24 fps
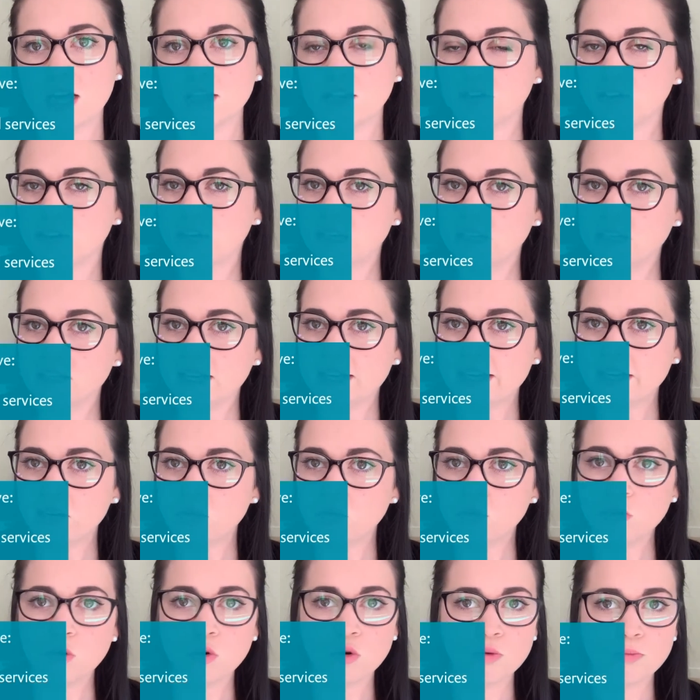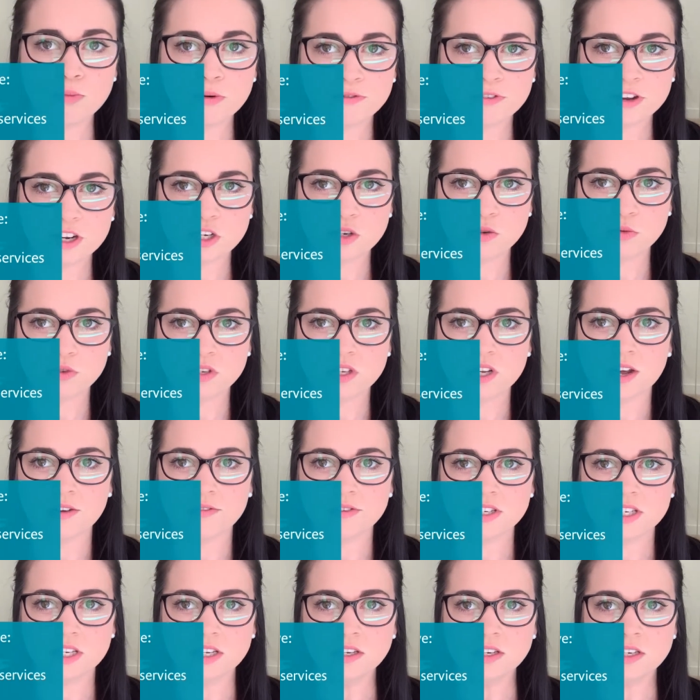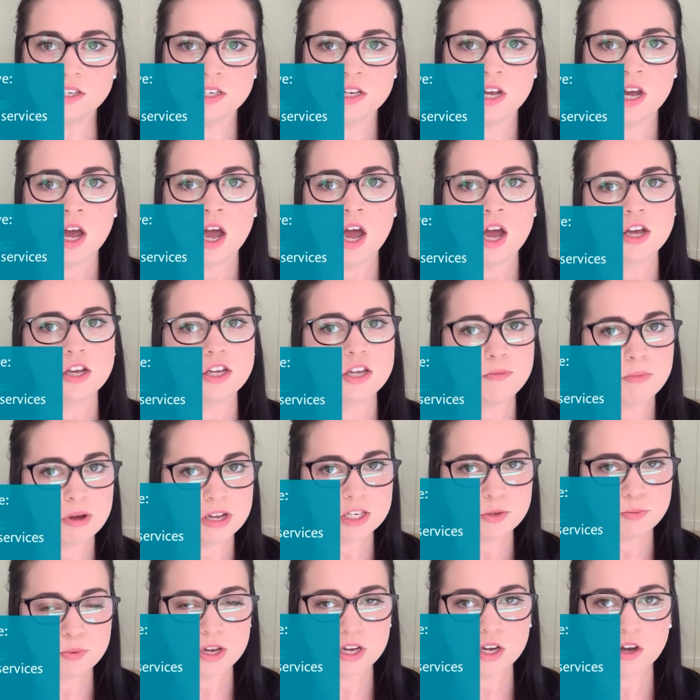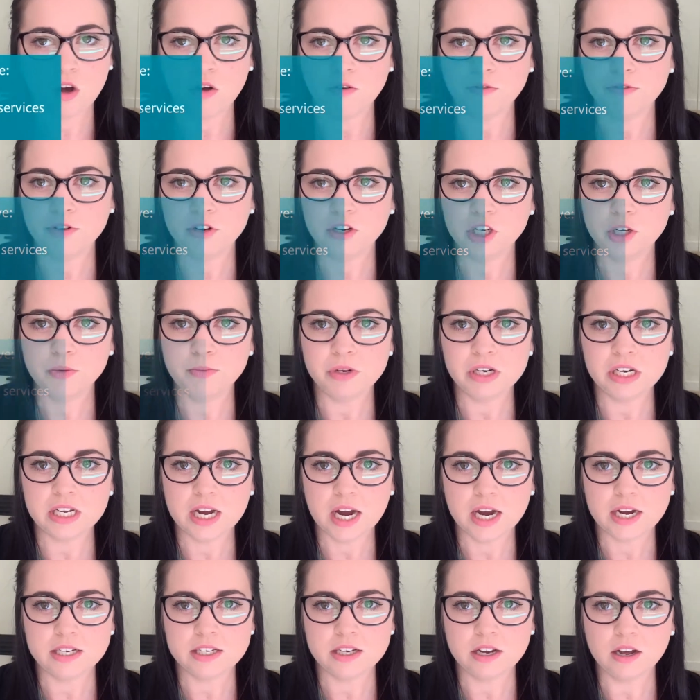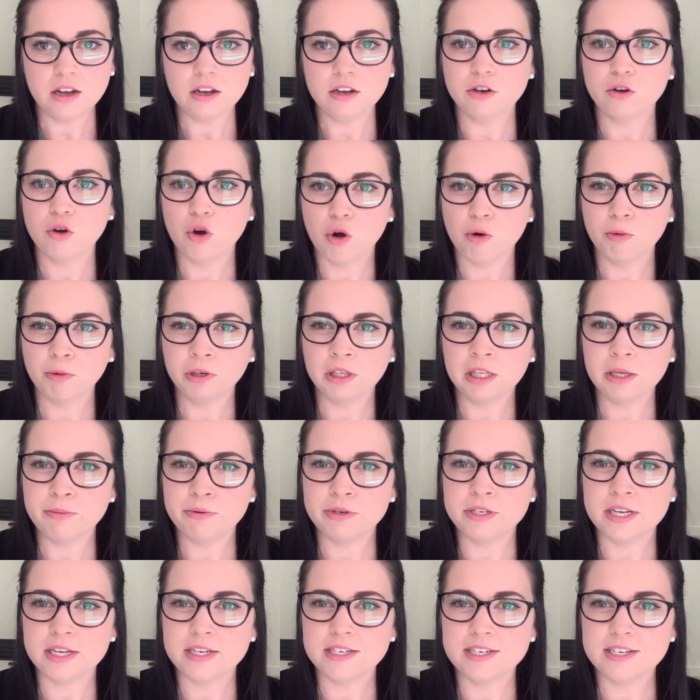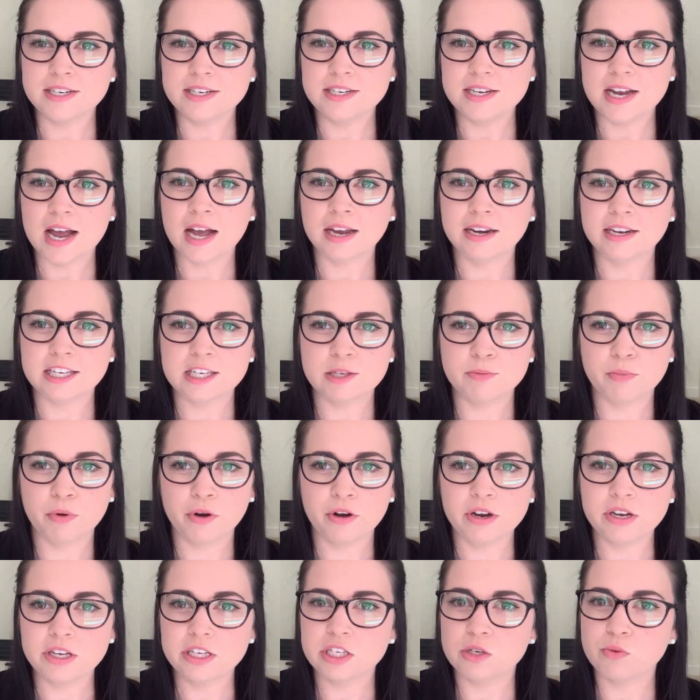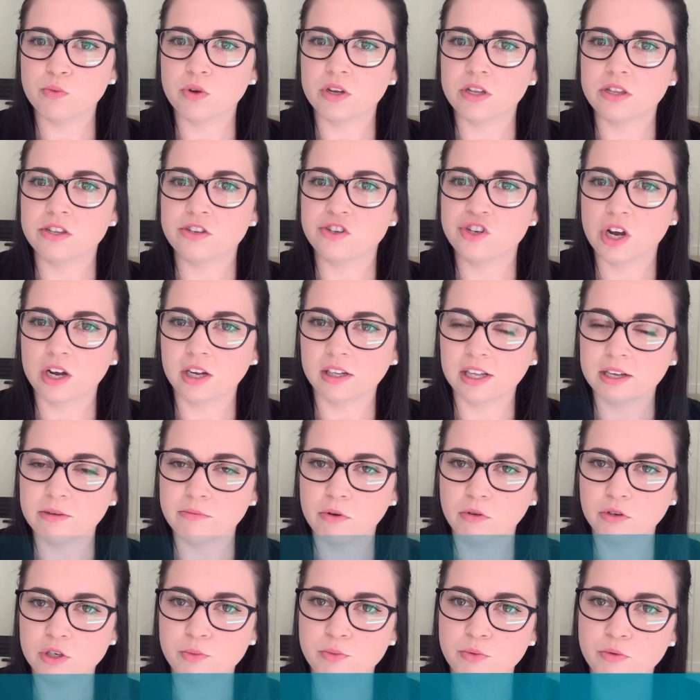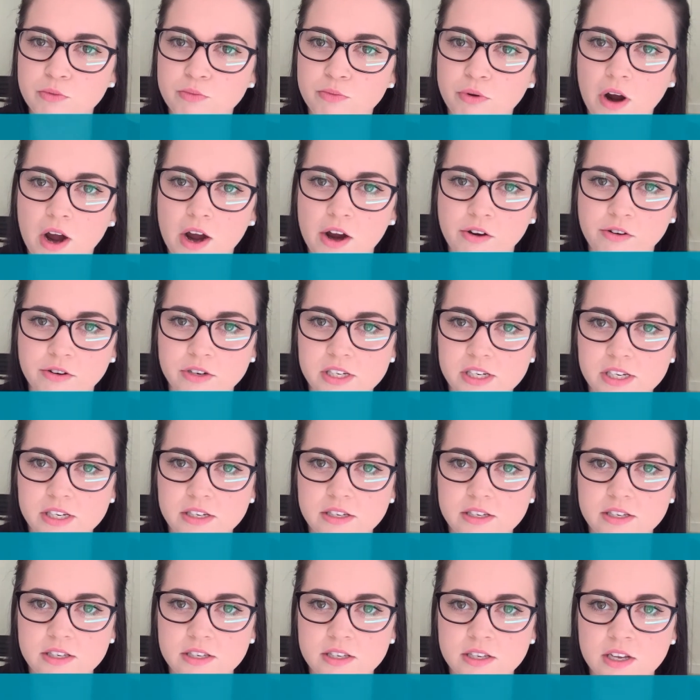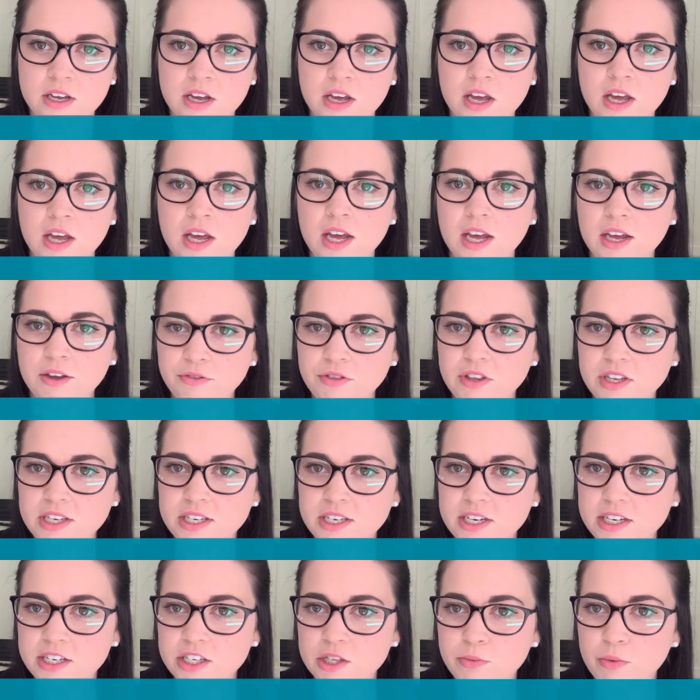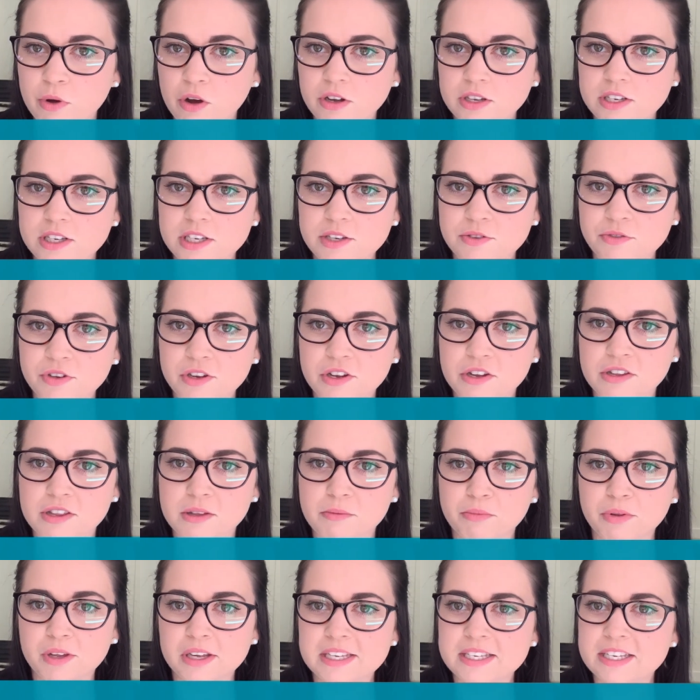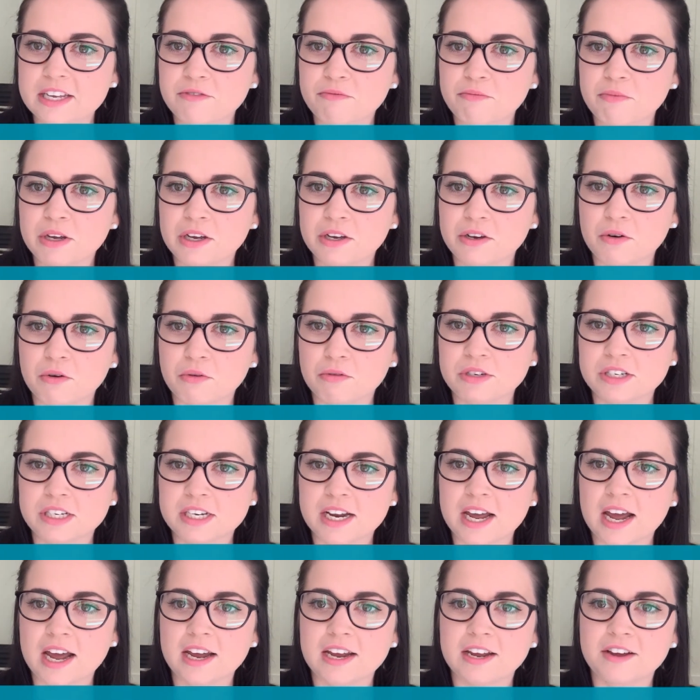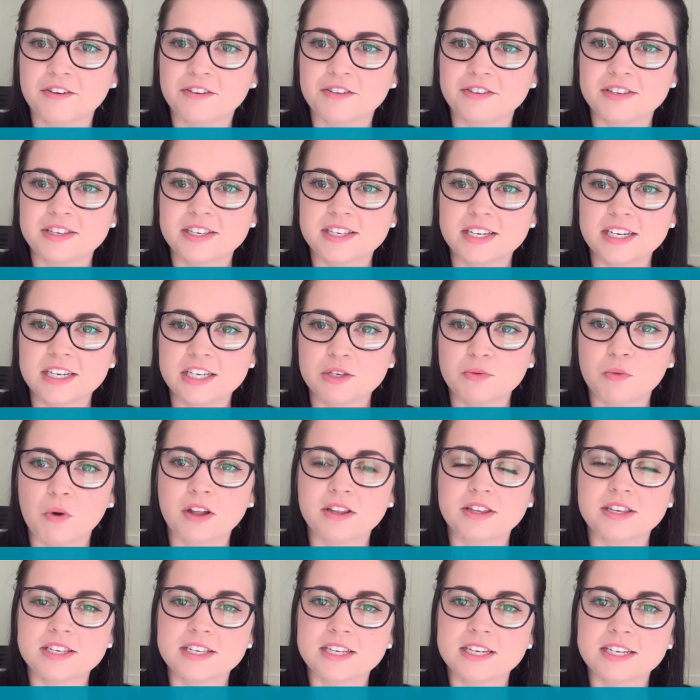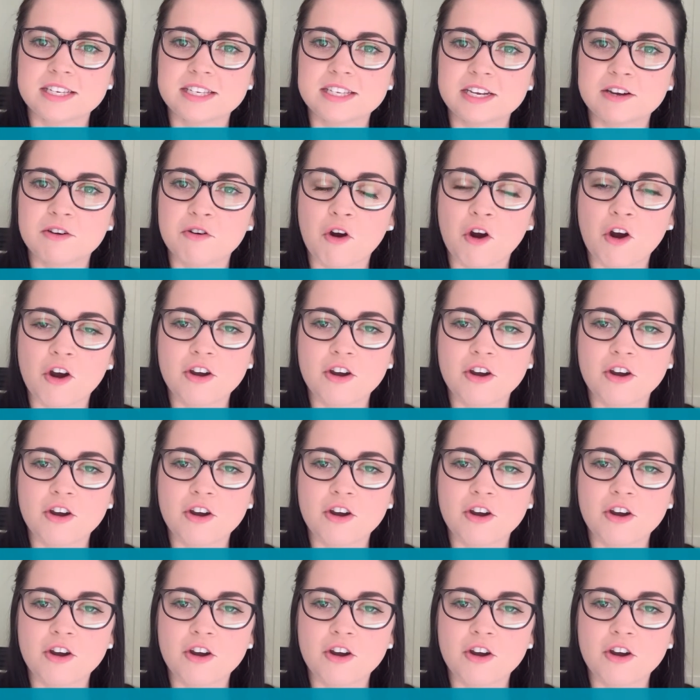either in legal or professional services. You must be a confident communicator, corporately presented, and experienced with juggling multiple priorities. If this ticks the boxes for you, then please give me a call today on 6160